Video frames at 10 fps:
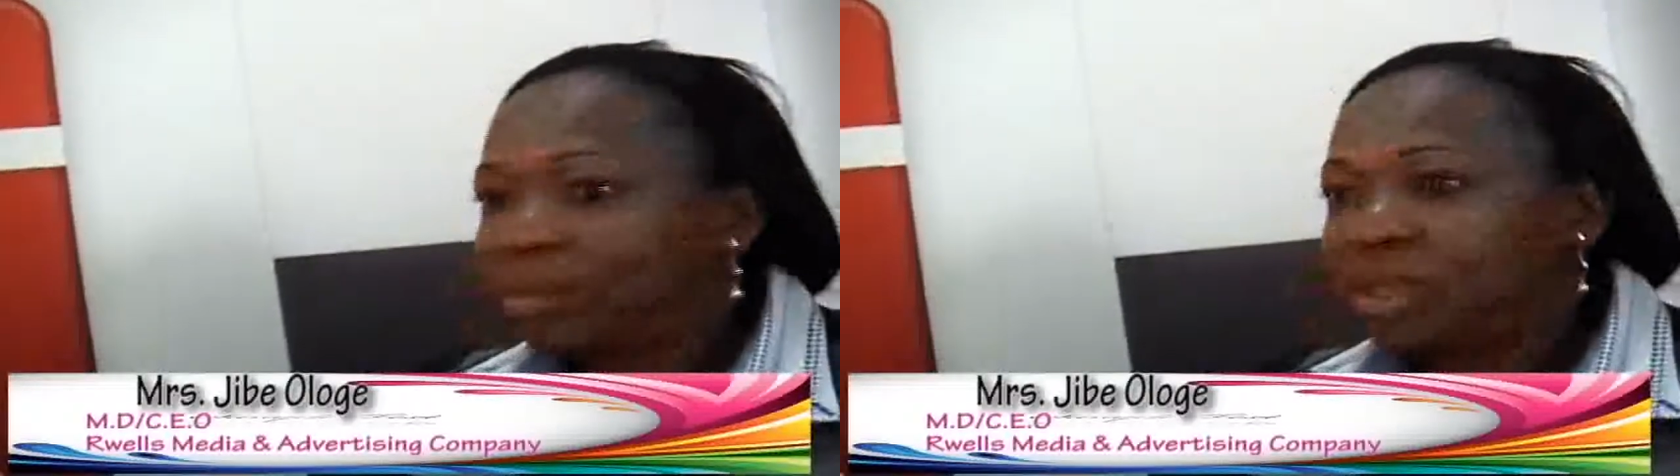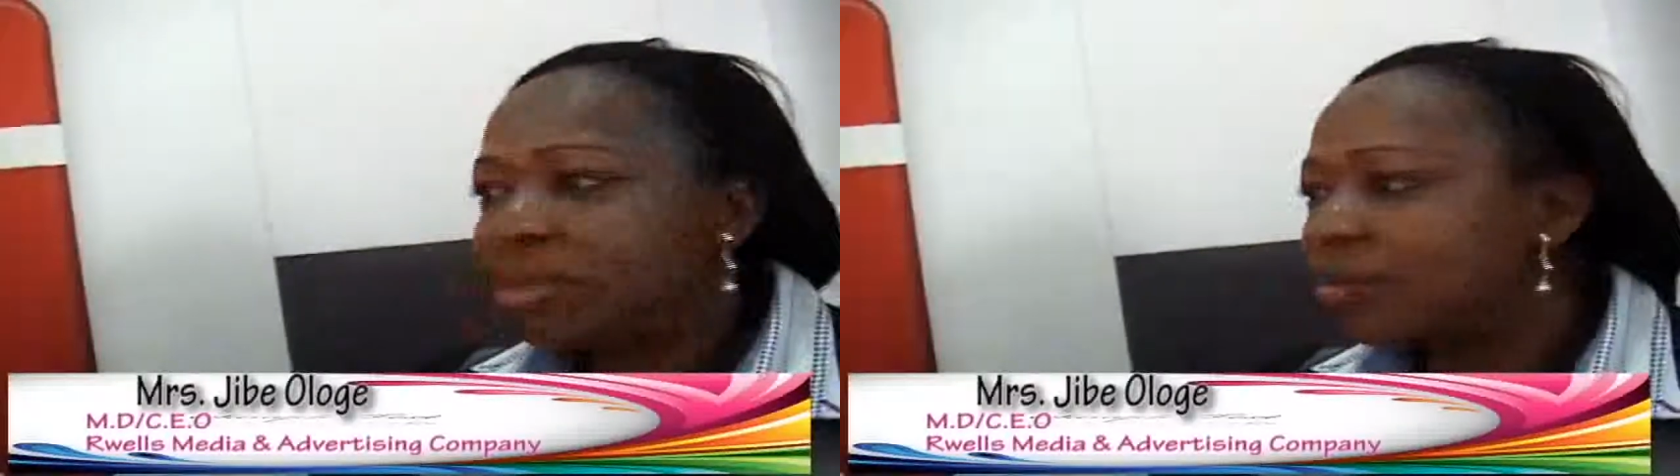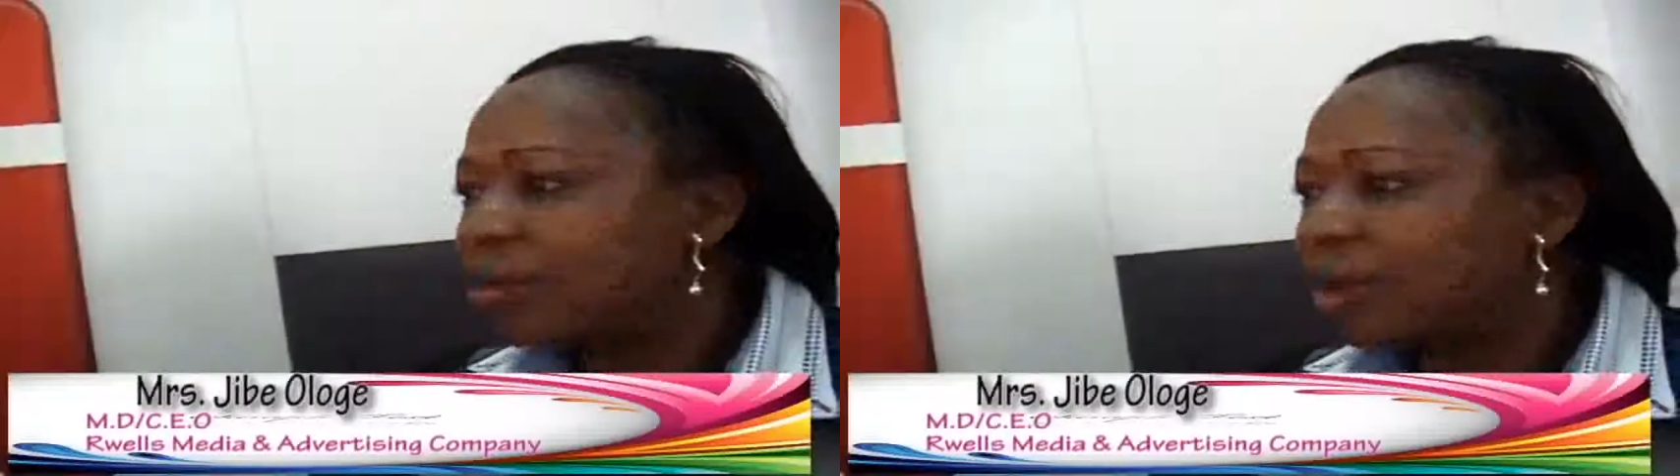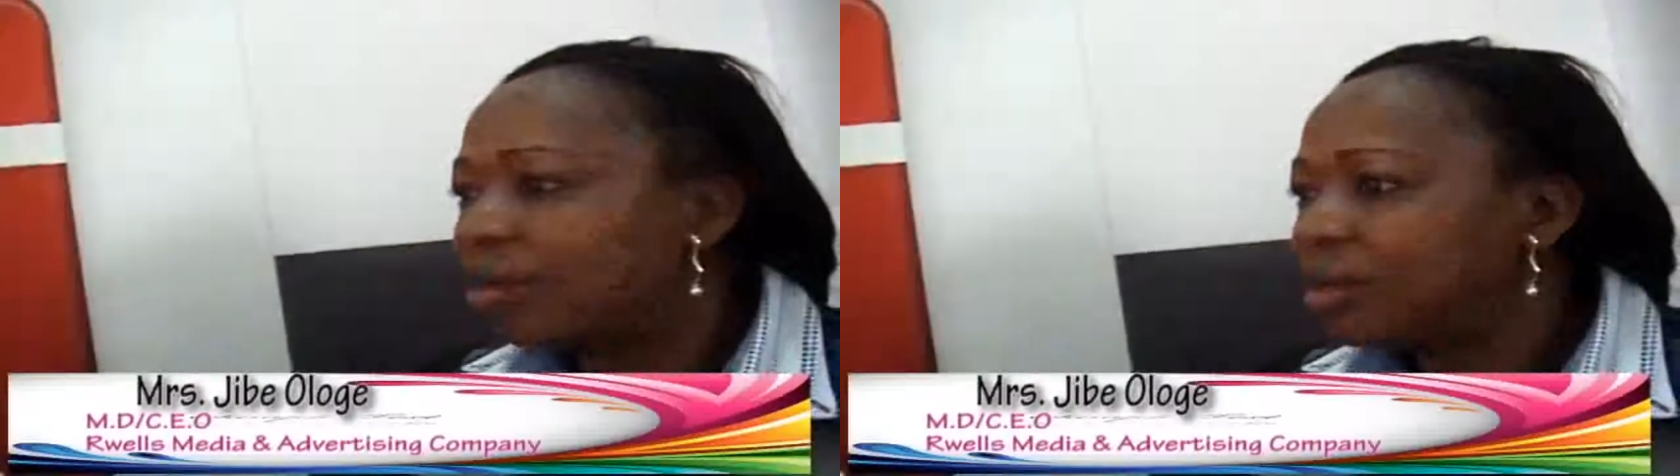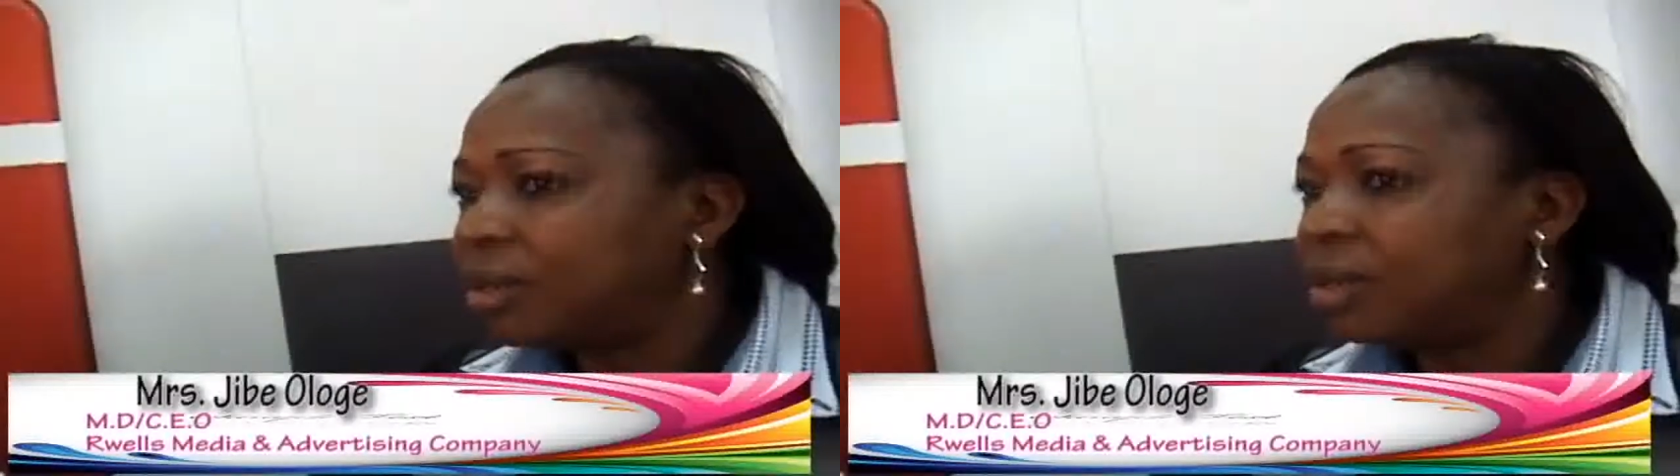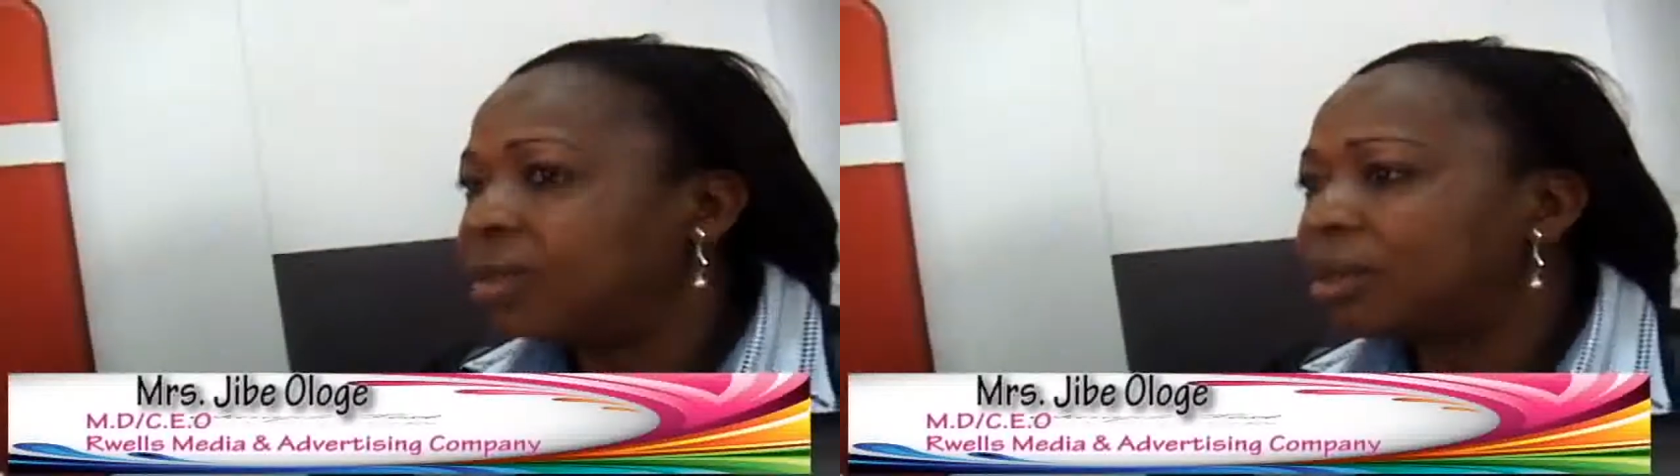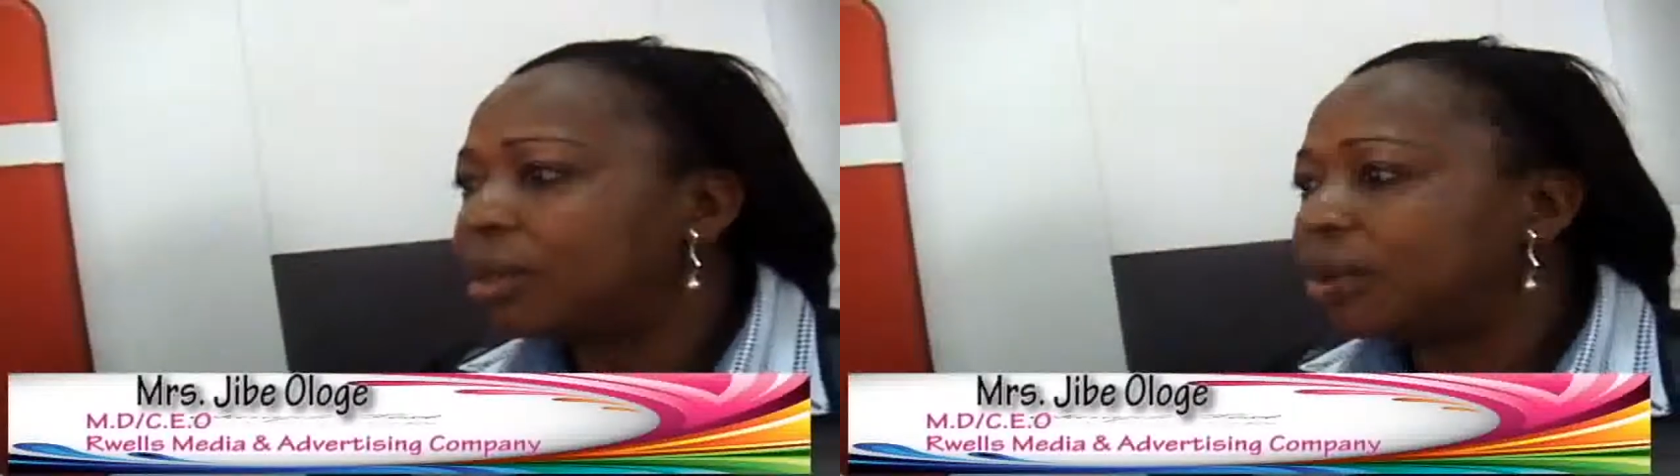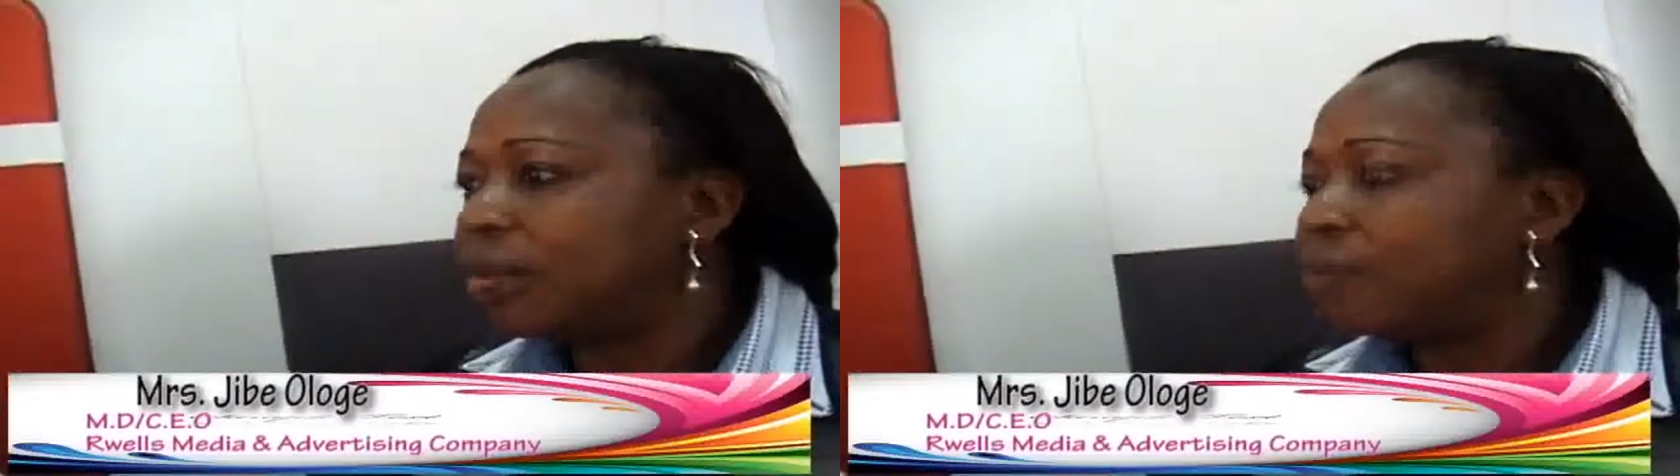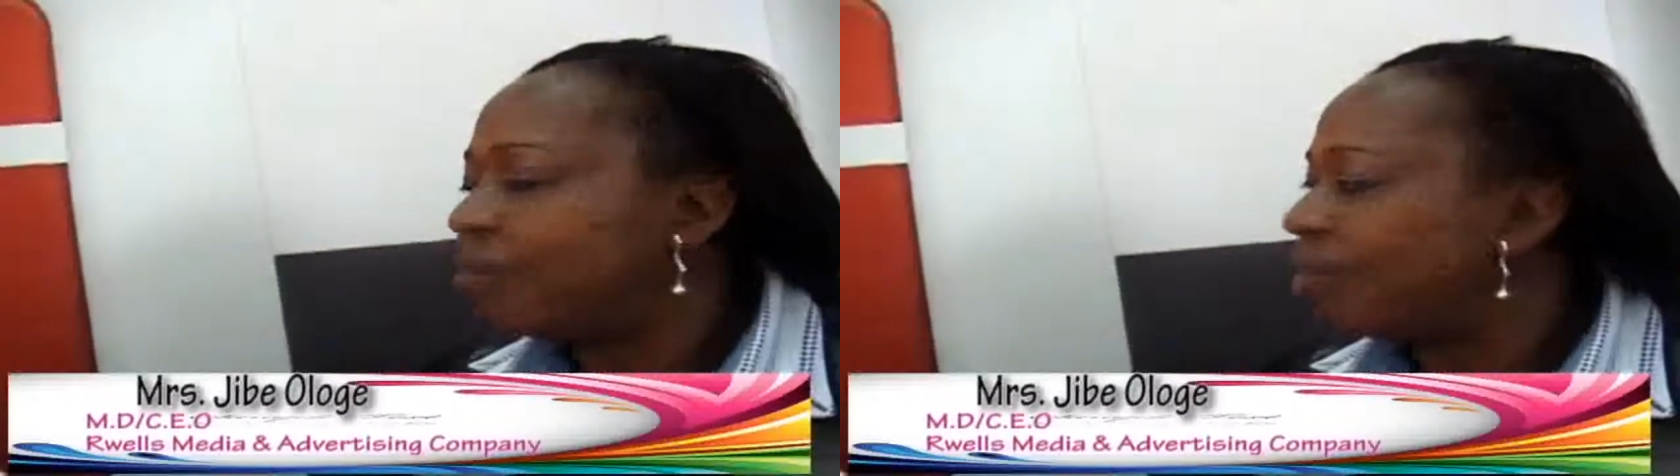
this very uh,